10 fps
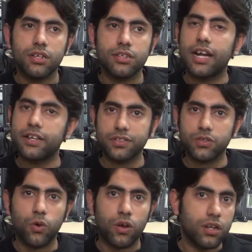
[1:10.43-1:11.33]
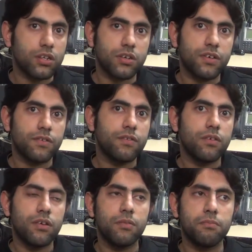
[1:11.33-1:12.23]
That is another
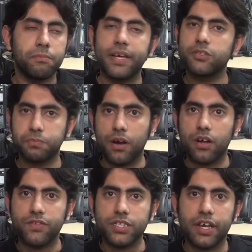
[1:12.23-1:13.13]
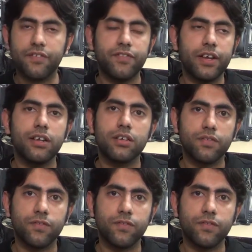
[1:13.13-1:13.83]
best part which I felt